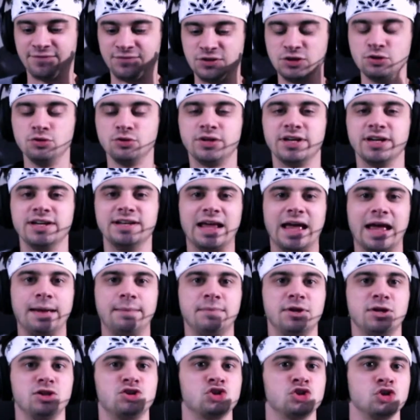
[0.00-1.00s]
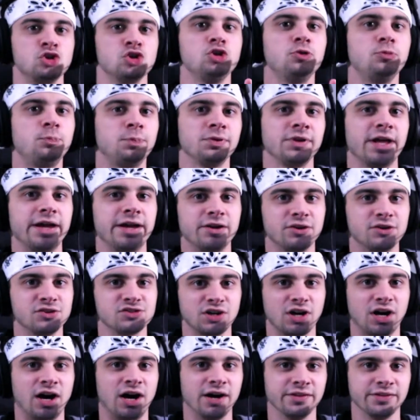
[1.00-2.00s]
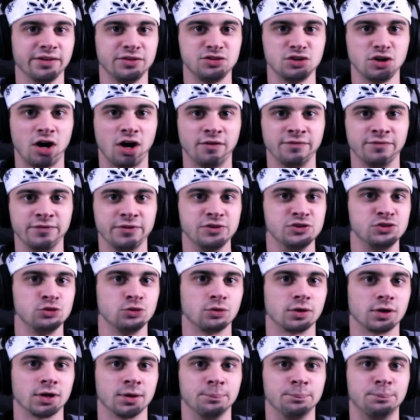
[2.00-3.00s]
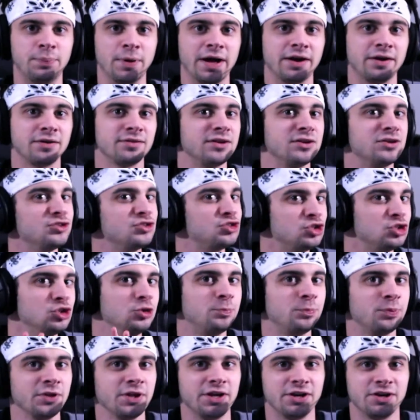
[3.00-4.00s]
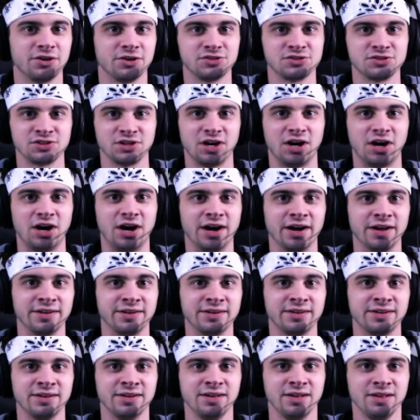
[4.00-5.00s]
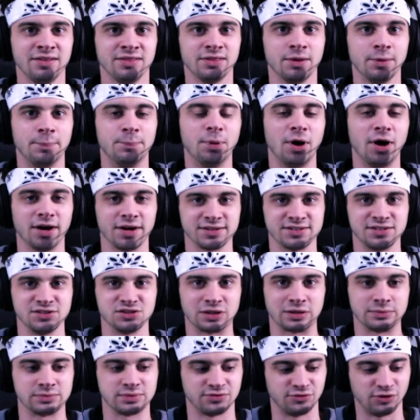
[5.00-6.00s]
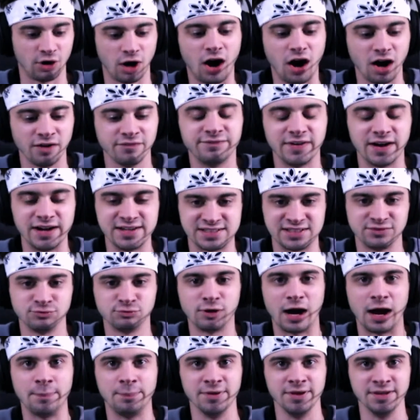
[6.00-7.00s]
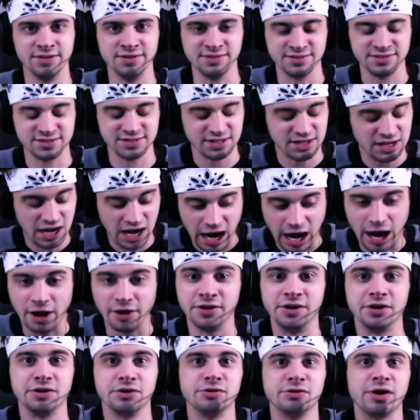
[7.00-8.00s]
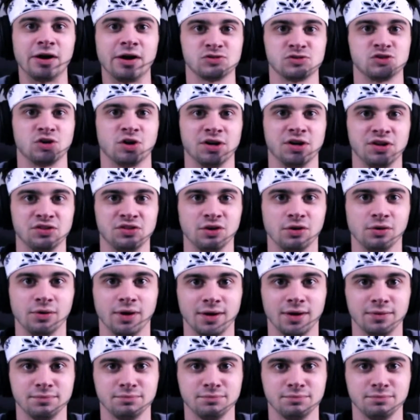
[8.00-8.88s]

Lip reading: you can name me 2 players on the Dolphins who are better than 2 players on the Bucs in terms of offensive weapons, I'll hear you out starting Tua.